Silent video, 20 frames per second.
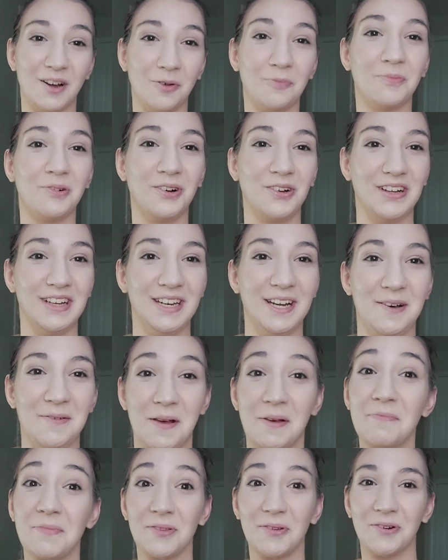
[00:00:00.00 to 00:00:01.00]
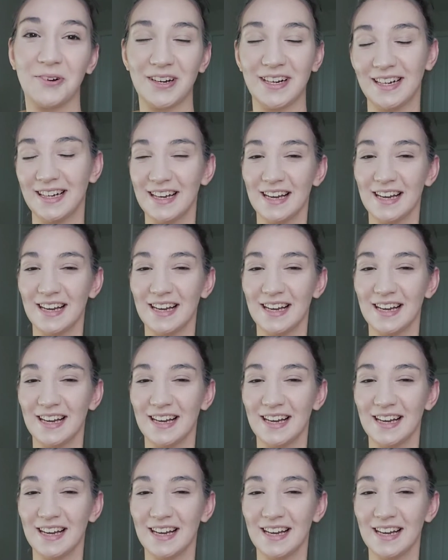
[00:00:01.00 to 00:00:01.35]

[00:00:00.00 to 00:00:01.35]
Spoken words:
I'll pull it up, I'm sorry.